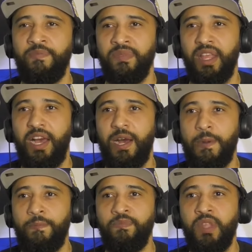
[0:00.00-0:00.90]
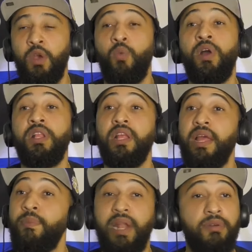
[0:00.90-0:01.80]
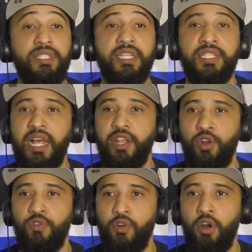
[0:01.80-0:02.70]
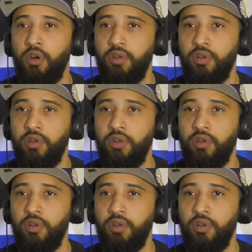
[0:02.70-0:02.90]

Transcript: Um, one, but I would say solid overall.